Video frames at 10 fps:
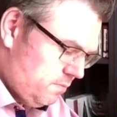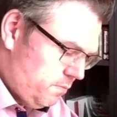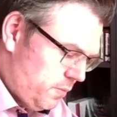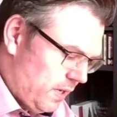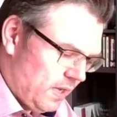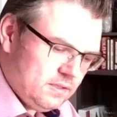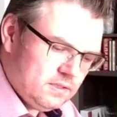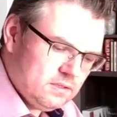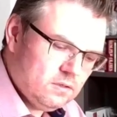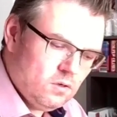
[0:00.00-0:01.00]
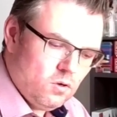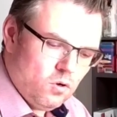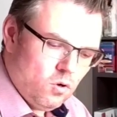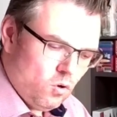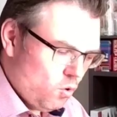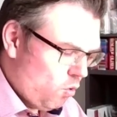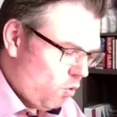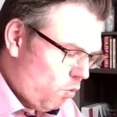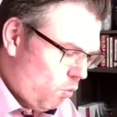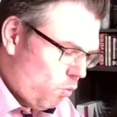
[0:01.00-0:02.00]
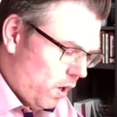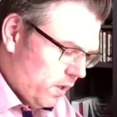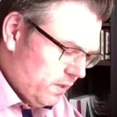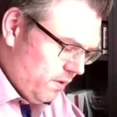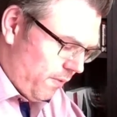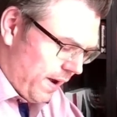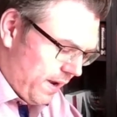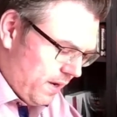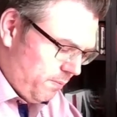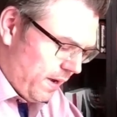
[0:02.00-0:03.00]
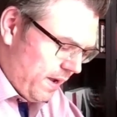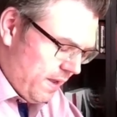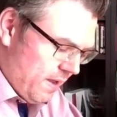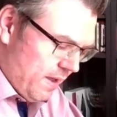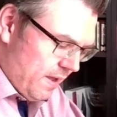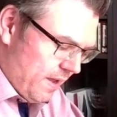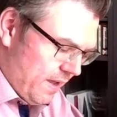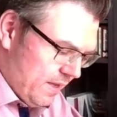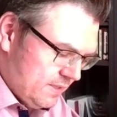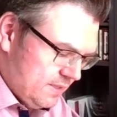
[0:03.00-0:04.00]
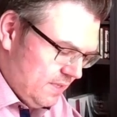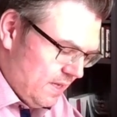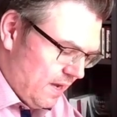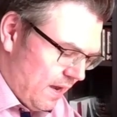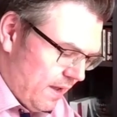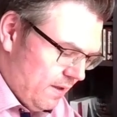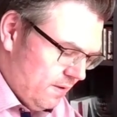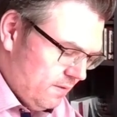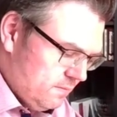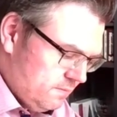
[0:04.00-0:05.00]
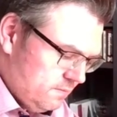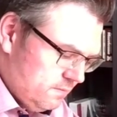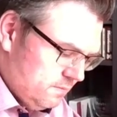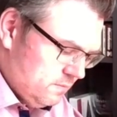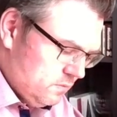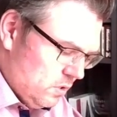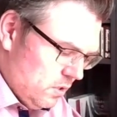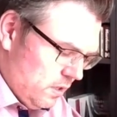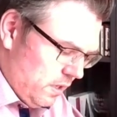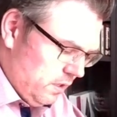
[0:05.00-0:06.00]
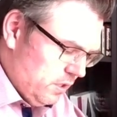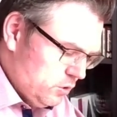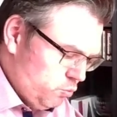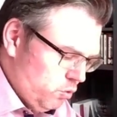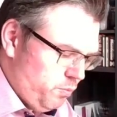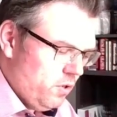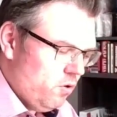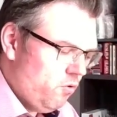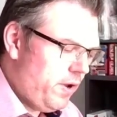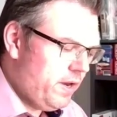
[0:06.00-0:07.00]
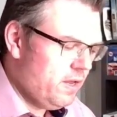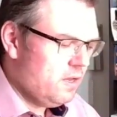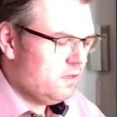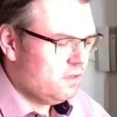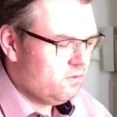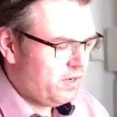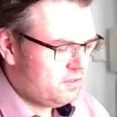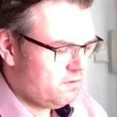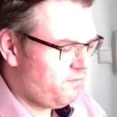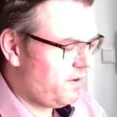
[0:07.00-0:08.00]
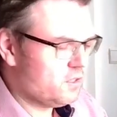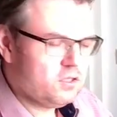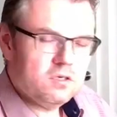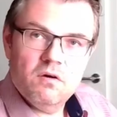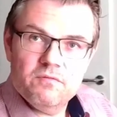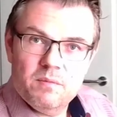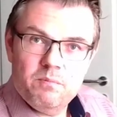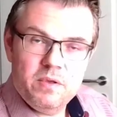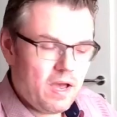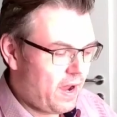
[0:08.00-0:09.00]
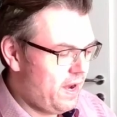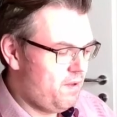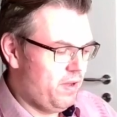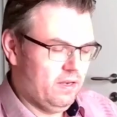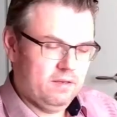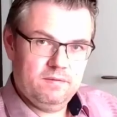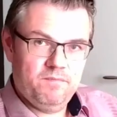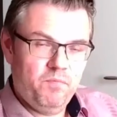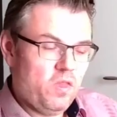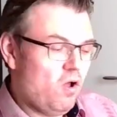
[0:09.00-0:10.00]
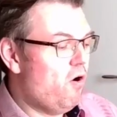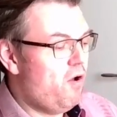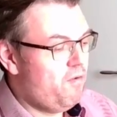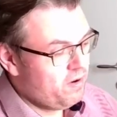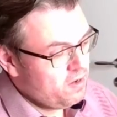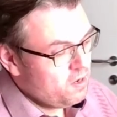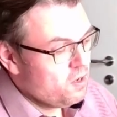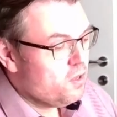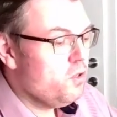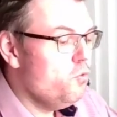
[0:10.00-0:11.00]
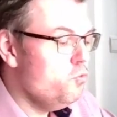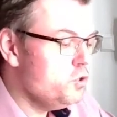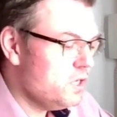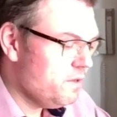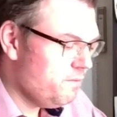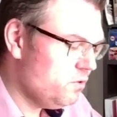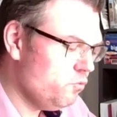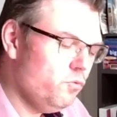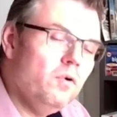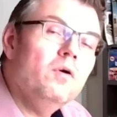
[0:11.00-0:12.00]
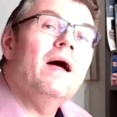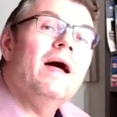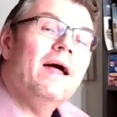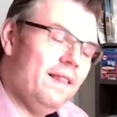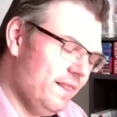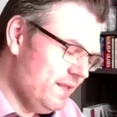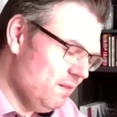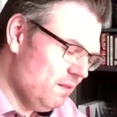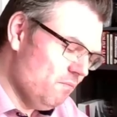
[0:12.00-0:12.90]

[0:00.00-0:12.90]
plus 1 divided by STI. And this would be already the transfer function of the PI element. However, usually we do a little